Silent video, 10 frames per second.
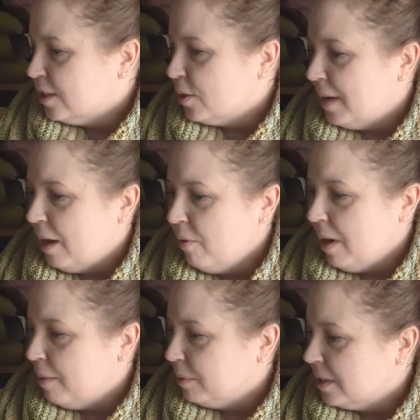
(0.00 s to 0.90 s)
now
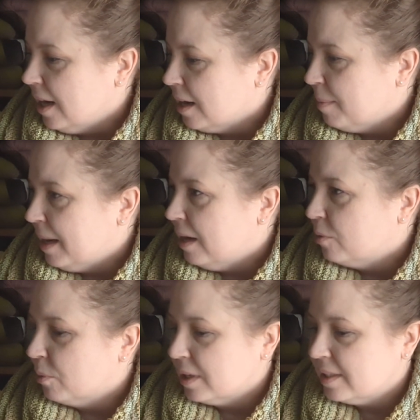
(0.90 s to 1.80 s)
I will talk about
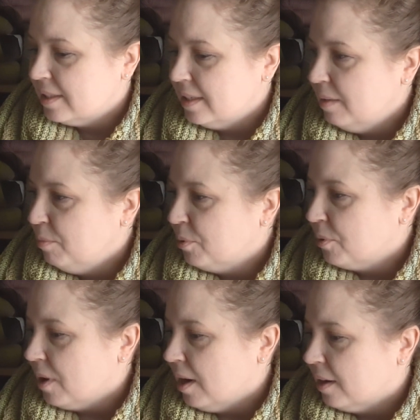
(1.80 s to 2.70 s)
works in
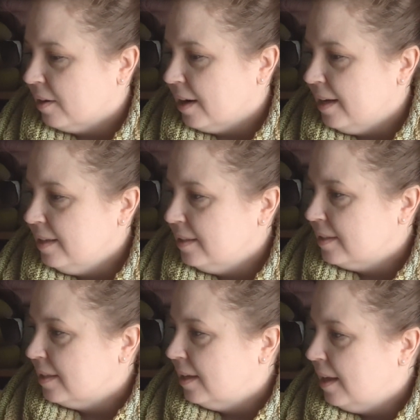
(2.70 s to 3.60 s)

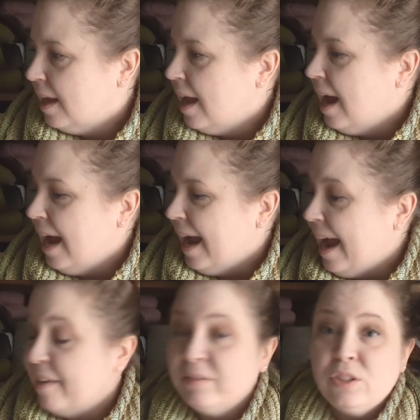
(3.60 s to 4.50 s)
progress. I
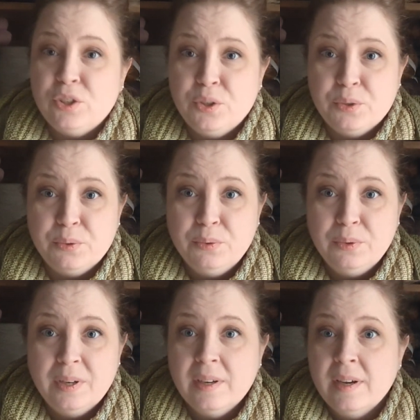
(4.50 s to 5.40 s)
have 2,
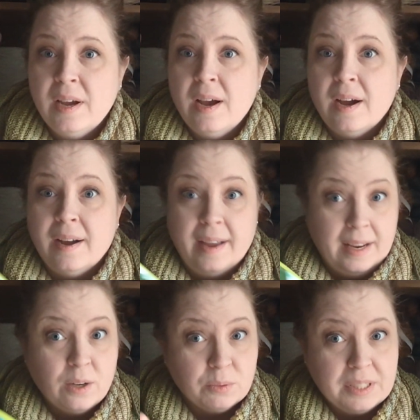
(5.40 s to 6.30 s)
and
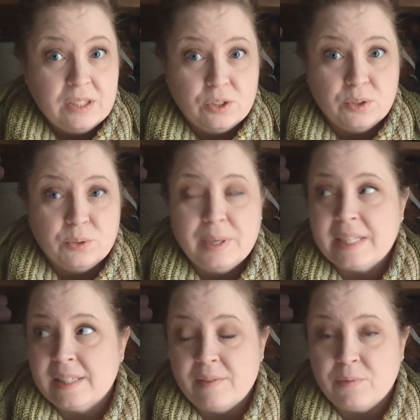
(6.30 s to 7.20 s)
only 2,
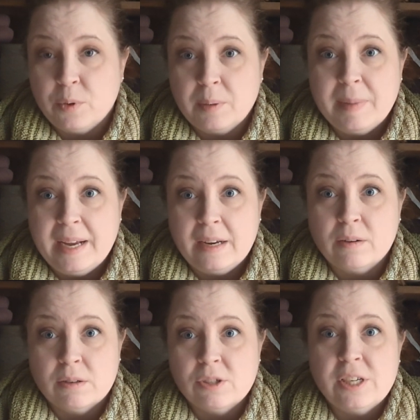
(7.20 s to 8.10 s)
except for my
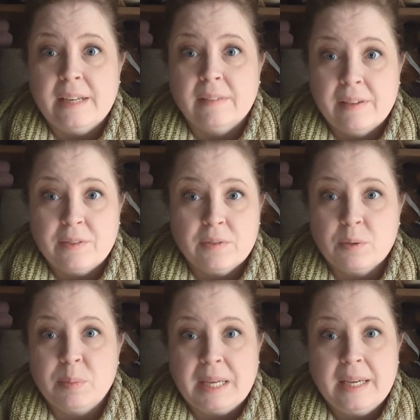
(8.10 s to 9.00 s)
crocheted leftover
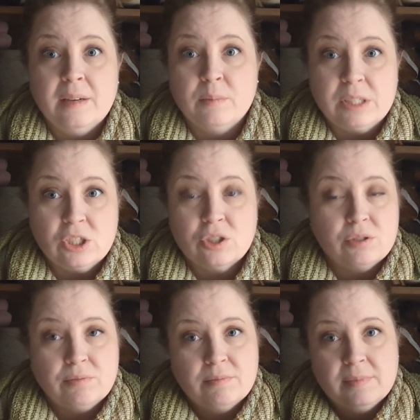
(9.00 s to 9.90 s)
blanket,
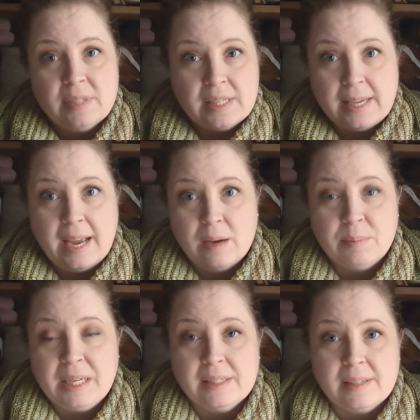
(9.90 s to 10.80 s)
which doesn't count
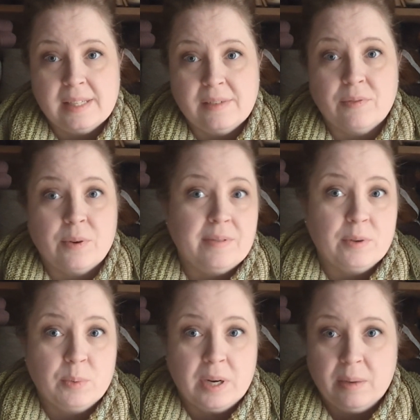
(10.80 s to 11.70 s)
because that's a
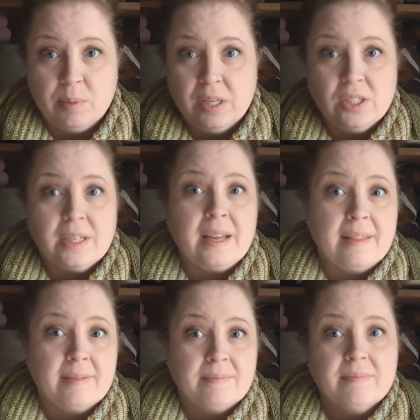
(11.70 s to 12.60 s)
forever work in
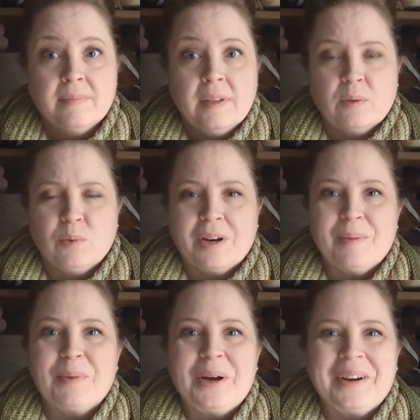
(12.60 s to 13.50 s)

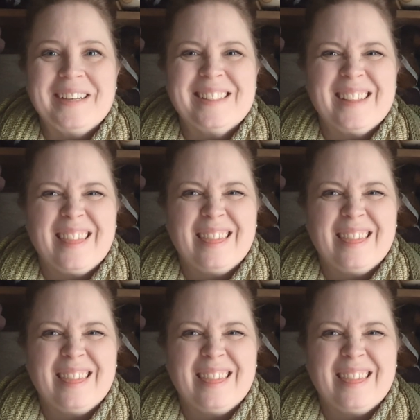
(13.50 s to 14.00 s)
progress.